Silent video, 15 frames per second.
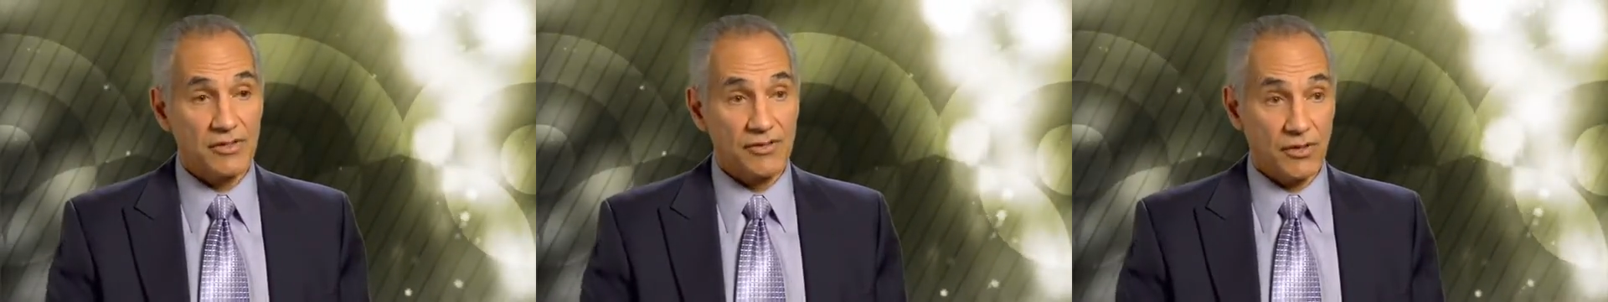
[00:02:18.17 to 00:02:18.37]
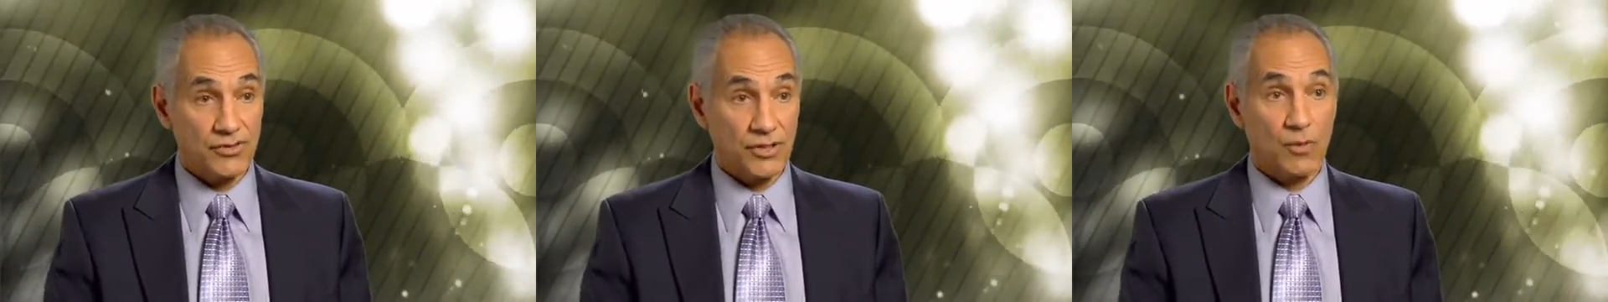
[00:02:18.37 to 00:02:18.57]

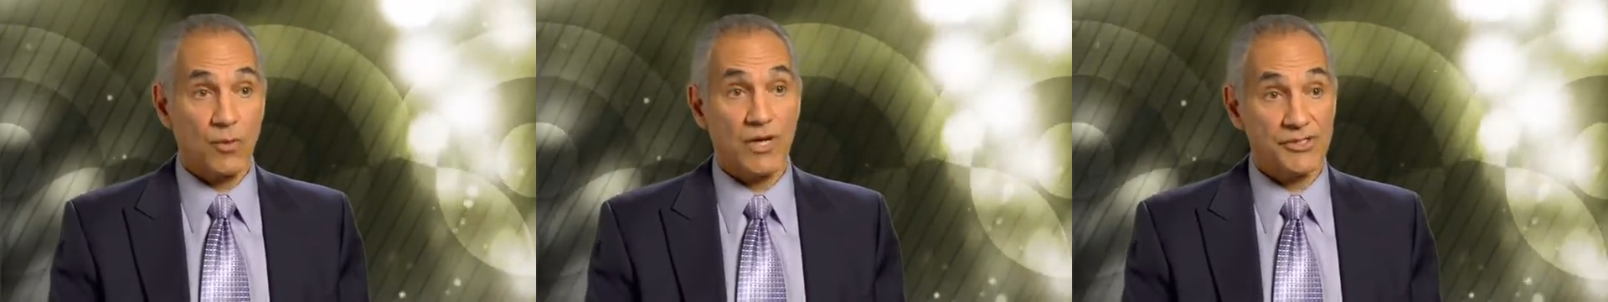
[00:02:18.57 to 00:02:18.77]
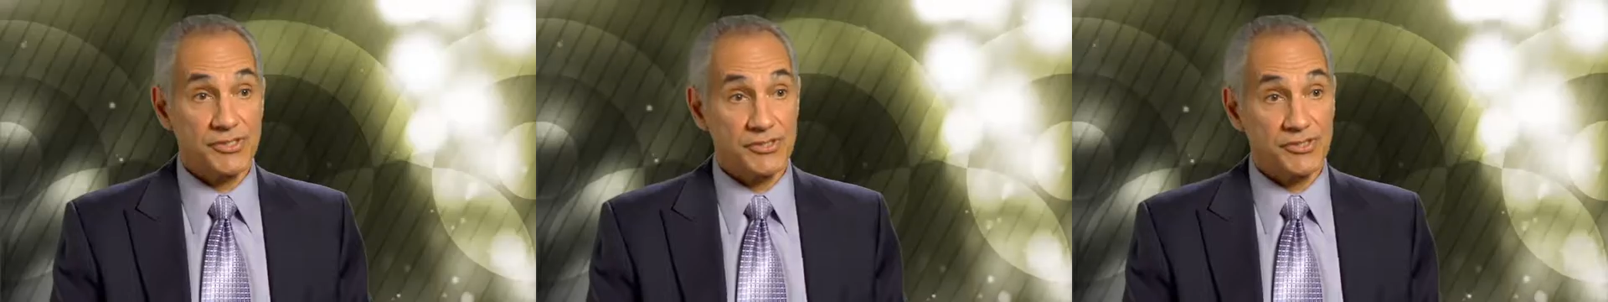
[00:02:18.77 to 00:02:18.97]
Those are
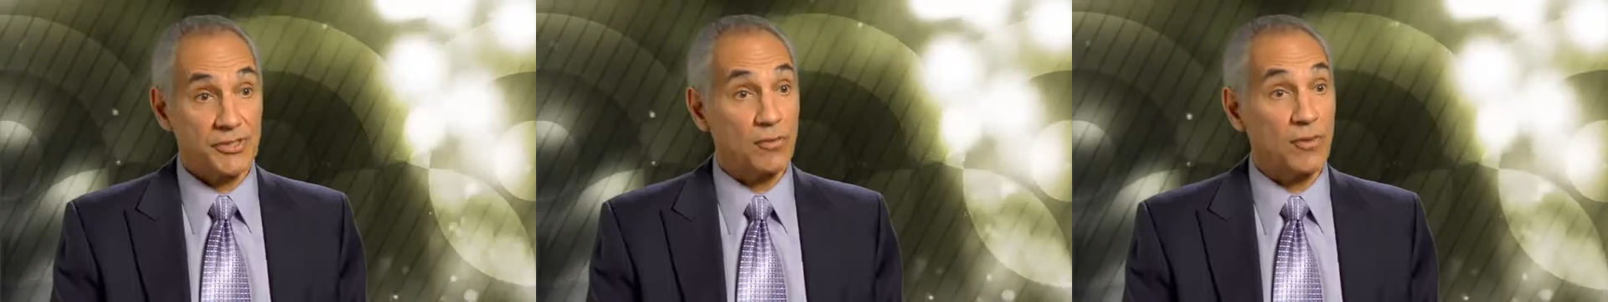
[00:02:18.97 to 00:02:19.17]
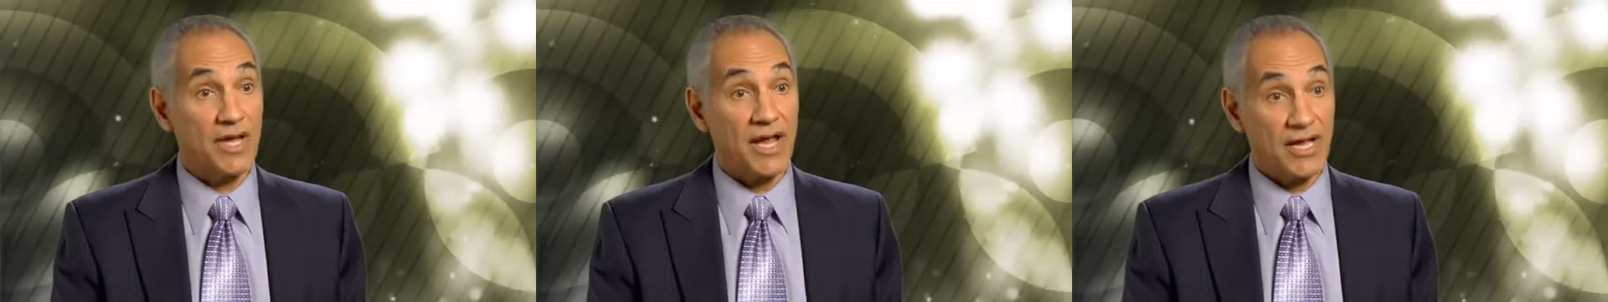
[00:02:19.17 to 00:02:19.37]
questions
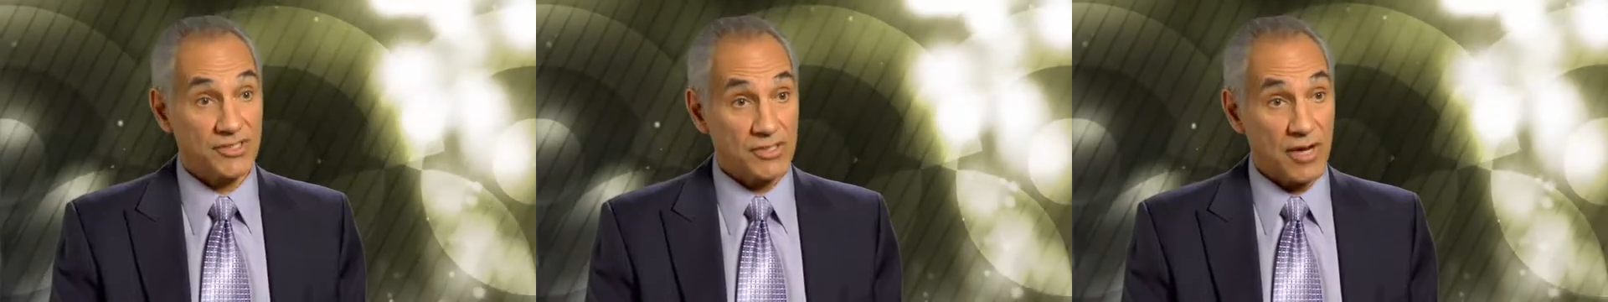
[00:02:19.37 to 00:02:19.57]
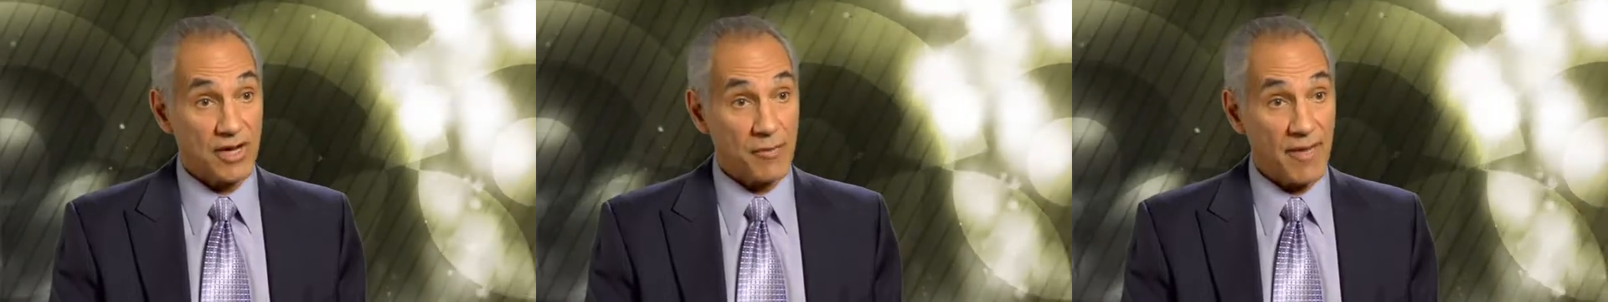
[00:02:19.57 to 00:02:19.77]
that we
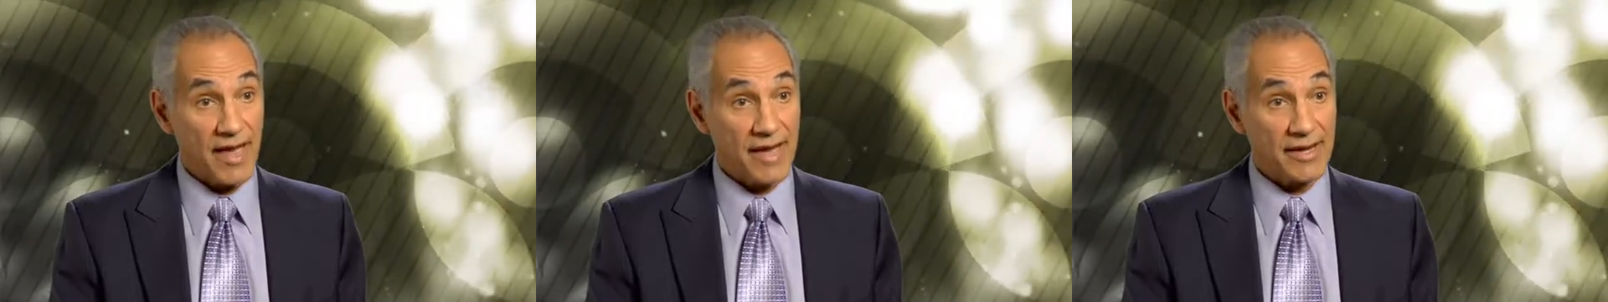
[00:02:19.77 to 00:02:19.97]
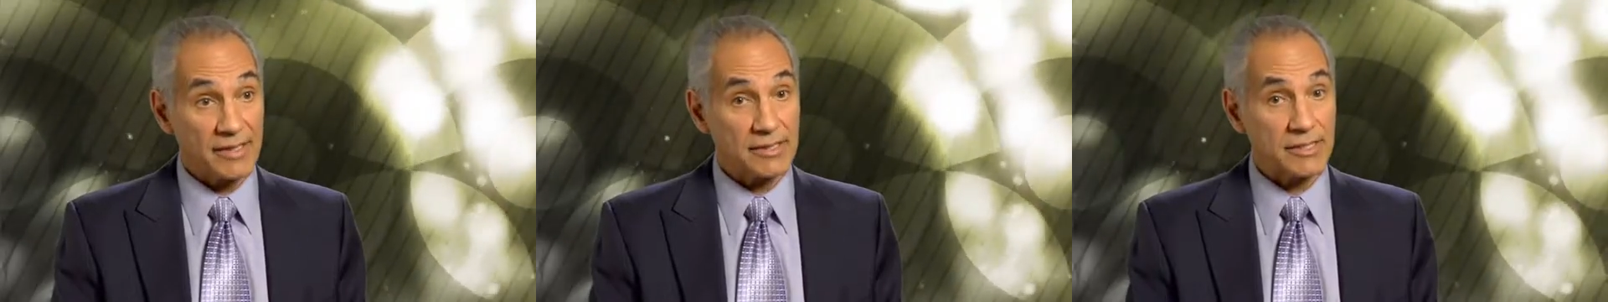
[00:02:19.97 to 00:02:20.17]
ask
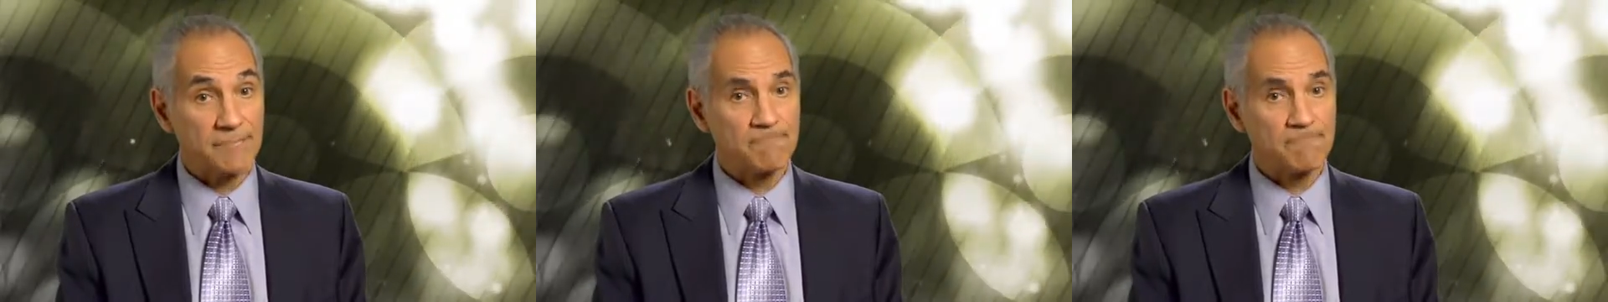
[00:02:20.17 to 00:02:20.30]
automatically.